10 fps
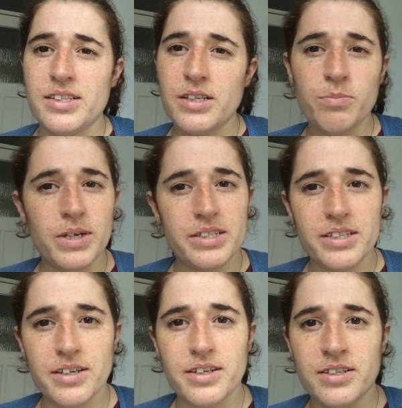the
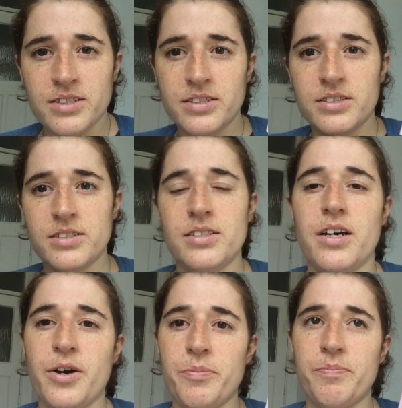basic
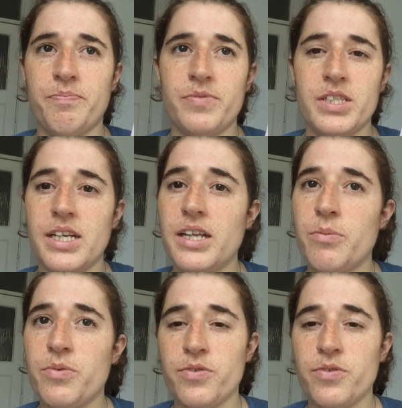setup